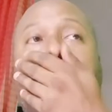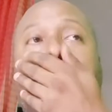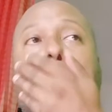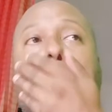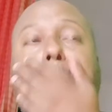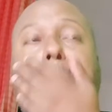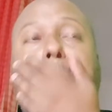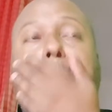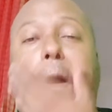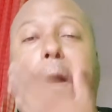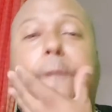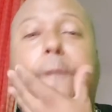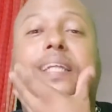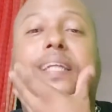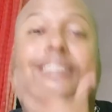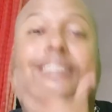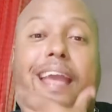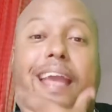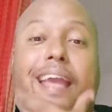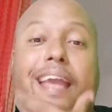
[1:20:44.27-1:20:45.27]
told me
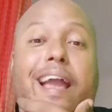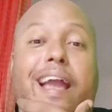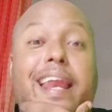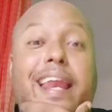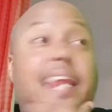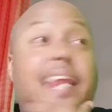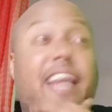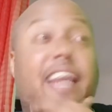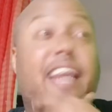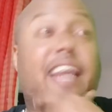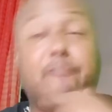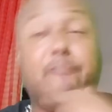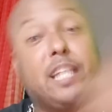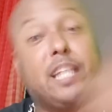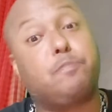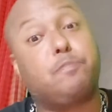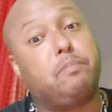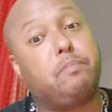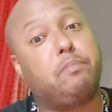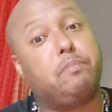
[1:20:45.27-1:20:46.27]
stay, and then it gave me this
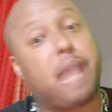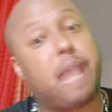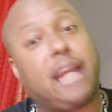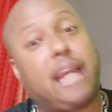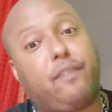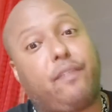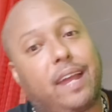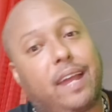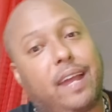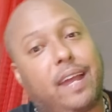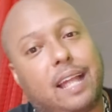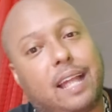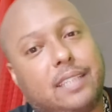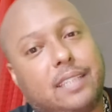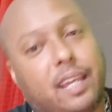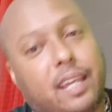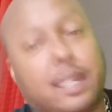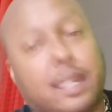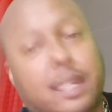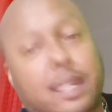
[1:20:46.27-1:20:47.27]
$85
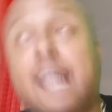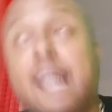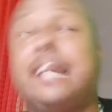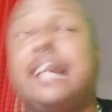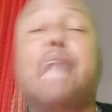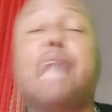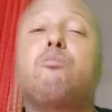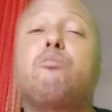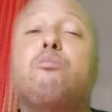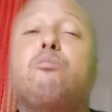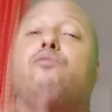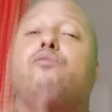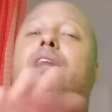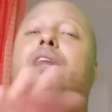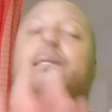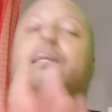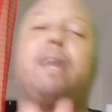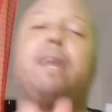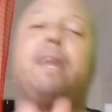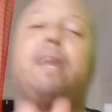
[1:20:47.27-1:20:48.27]
ticket. That's what
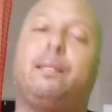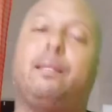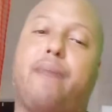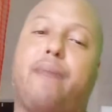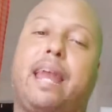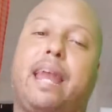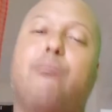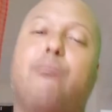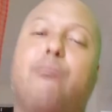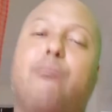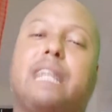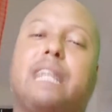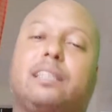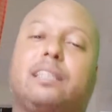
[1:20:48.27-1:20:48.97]
really made it bad. That was like